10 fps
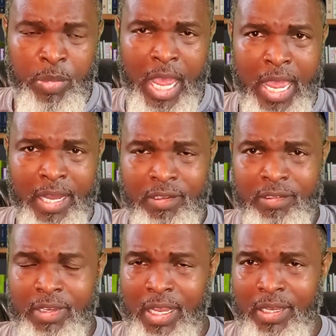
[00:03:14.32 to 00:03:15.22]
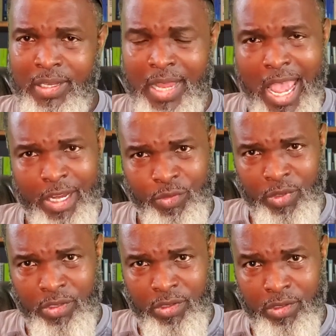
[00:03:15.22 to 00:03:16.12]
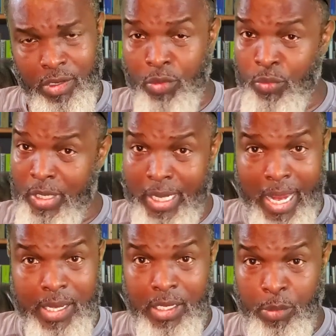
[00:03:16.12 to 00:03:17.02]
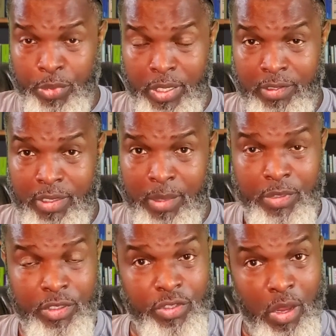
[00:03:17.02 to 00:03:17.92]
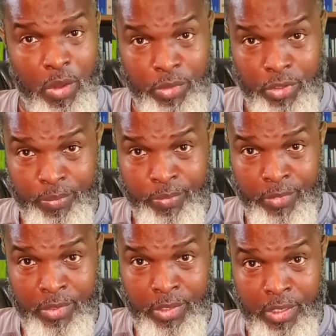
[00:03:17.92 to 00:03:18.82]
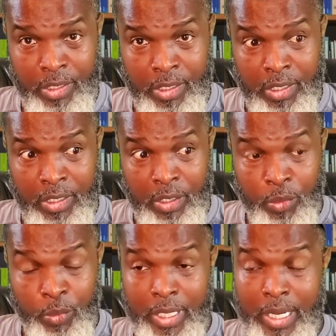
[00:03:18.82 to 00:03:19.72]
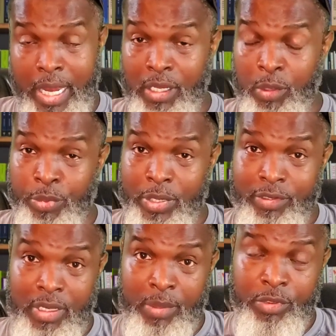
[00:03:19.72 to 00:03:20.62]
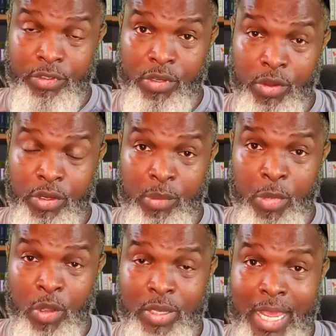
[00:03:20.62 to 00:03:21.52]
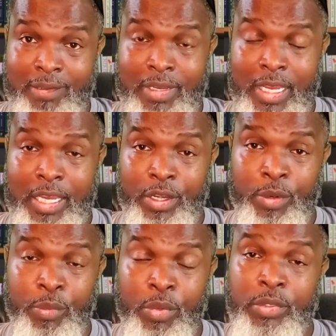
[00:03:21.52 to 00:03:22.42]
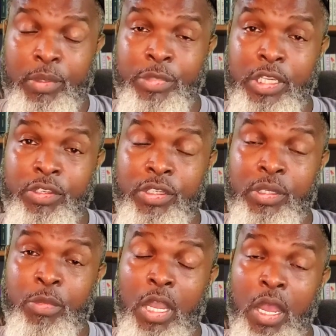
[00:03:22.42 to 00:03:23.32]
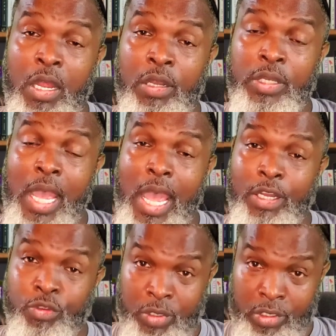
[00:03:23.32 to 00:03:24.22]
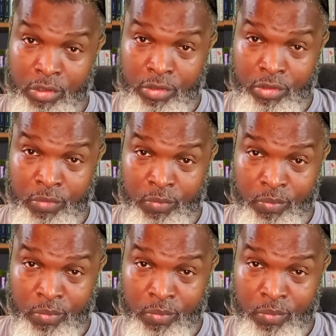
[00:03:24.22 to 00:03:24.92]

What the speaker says: buying and selling doctrines? Because we gave you the precepts to show you. We gave you the precepts to show you the Most High say he don't want them teaching them carnal doctrines